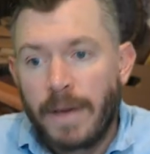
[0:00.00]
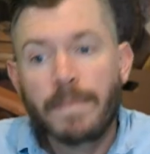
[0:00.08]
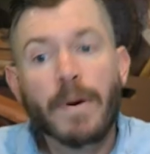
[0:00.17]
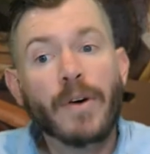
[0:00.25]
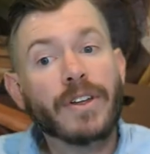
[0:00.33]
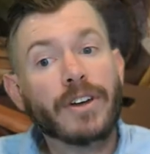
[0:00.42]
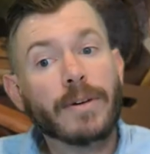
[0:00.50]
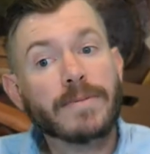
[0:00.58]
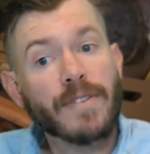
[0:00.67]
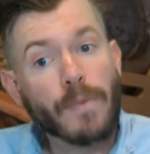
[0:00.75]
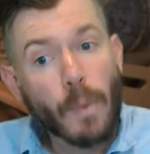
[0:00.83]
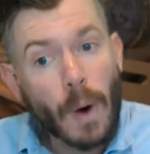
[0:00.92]
both in terms
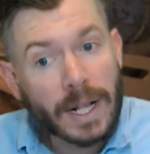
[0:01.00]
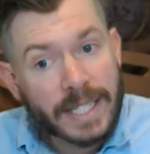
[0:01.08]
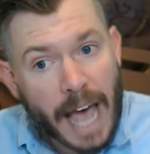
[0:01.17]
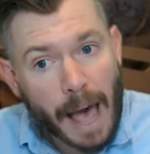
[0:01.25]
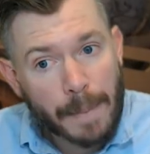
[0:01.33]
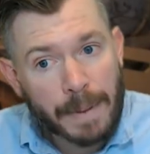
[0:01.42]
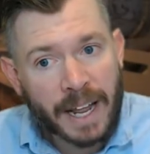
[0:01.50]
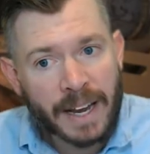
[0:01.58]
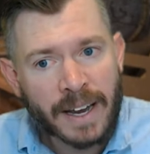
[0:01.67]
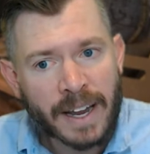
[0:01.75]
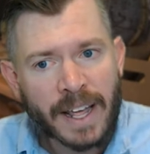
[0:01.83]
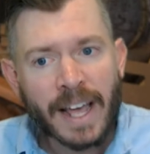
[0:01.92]
of what's
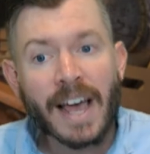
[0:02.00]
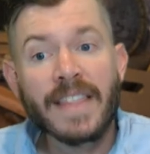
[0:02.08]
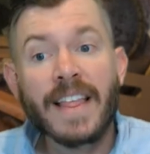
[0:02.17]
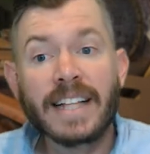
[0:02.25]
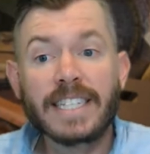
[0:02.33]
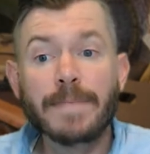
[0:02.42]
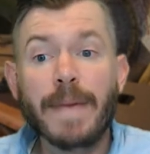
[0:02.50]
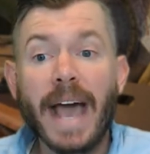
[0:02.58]
happening and then some